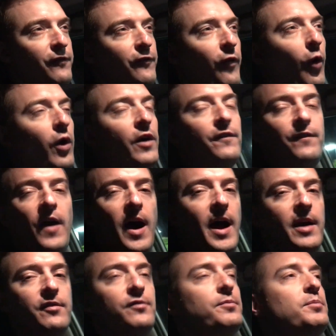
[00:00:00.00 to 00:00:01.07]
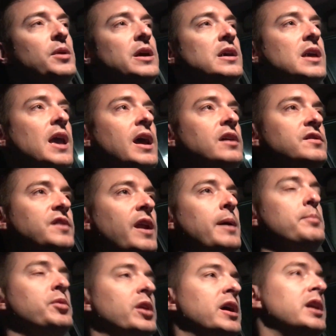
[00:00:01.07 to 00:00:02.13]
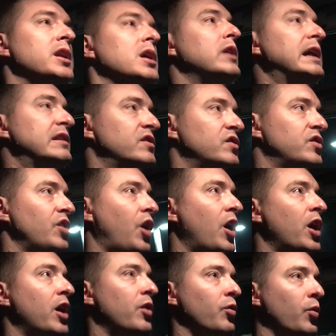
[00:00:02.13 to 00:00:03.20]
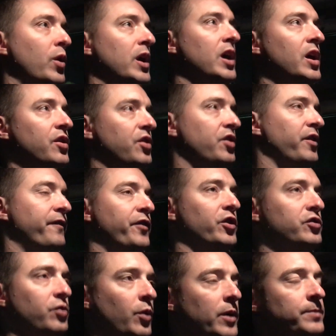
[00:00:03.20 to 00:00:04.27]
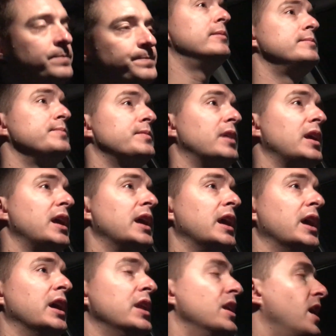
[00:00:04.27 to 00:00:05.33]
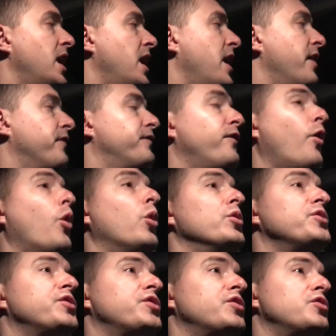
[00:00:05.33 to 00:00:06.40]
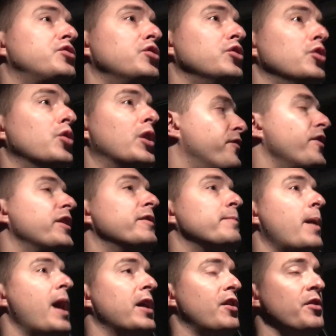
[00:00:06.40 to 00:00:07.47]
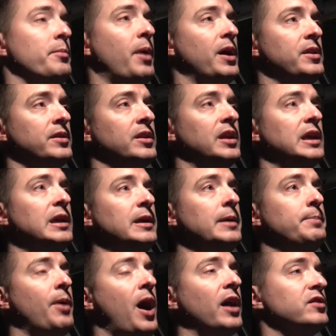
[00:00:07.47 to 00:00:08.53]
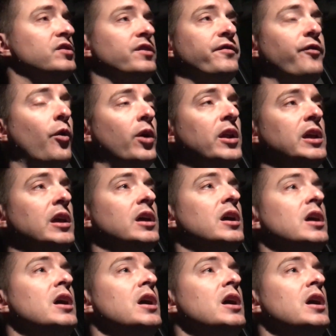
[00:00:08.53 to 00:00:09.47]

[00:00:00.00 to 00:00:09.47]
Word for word: four or five big hands that I played. Let's start with the first one. It uh, folds to a friend of mine on the button. He pots to 40